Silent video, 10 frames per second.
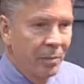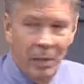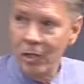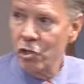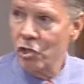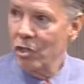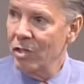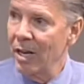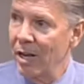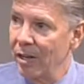but it's
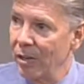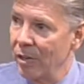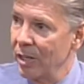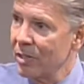just not the